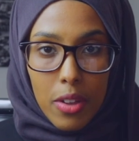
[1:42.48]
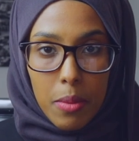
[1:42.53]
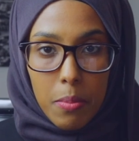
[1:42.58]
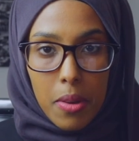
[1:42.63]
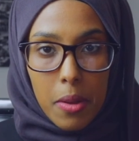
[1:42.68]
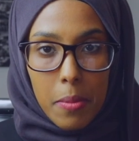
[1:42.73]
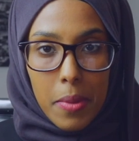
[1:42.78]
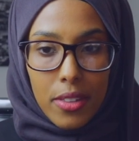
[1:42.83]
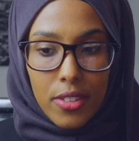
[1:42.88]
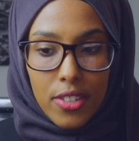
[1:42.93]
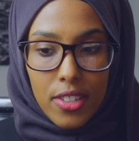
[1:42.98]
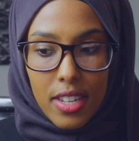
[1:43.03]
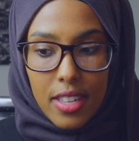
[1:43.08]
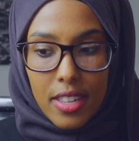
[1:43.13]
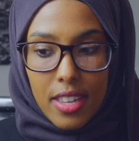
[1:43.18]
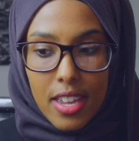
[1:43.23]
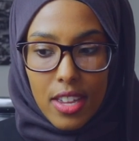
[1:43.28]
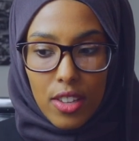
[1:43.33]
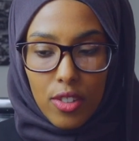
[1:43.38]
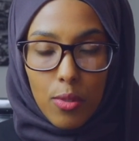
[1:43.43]

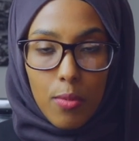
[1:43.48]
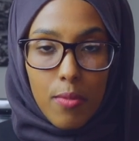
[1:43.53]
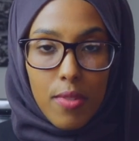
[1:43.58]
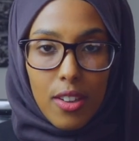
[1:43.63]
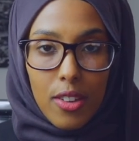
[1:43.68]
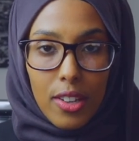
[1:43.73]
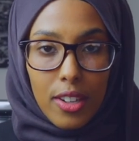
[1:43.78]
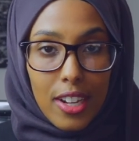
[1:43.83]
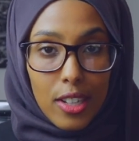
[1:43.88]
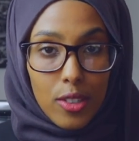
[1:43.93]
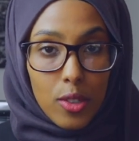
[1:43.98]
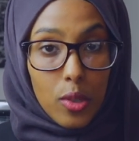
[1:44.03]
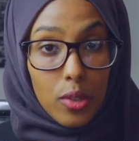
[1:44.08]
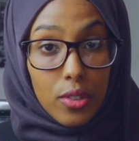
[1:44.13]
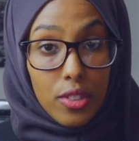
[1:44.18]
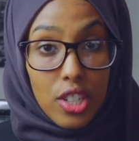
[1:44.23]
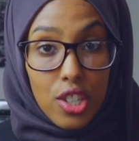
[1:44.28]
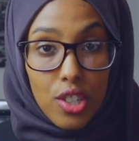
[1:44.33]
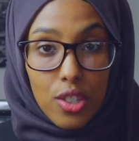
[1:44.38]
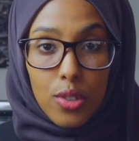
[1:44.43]
implemented is something I like to call
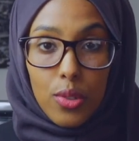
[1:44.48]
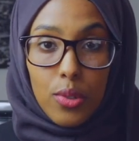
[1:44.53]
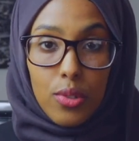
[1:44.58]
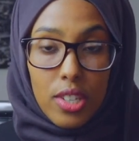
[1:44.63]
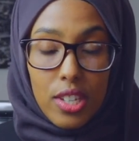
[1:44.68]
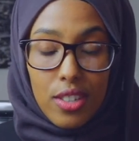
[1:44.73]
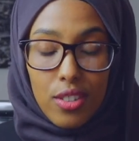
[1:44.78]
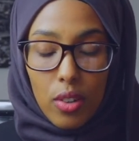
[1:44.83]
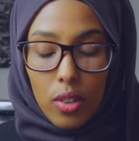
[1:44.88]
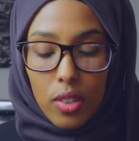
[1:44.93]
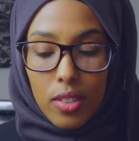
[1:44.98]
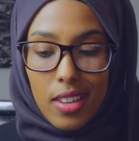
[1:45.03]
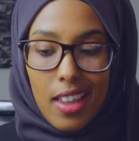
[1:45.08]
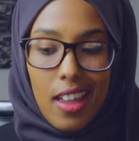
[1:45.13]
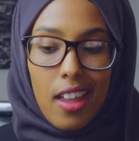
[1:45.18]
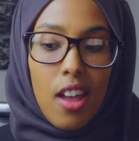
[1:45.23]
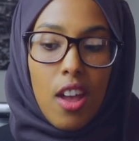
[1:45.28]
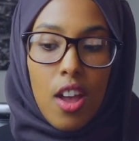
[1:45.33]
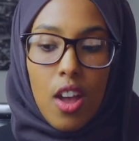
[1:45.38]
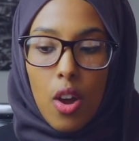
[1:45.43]
digital
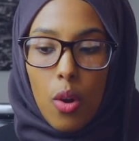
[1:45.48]
detoxing,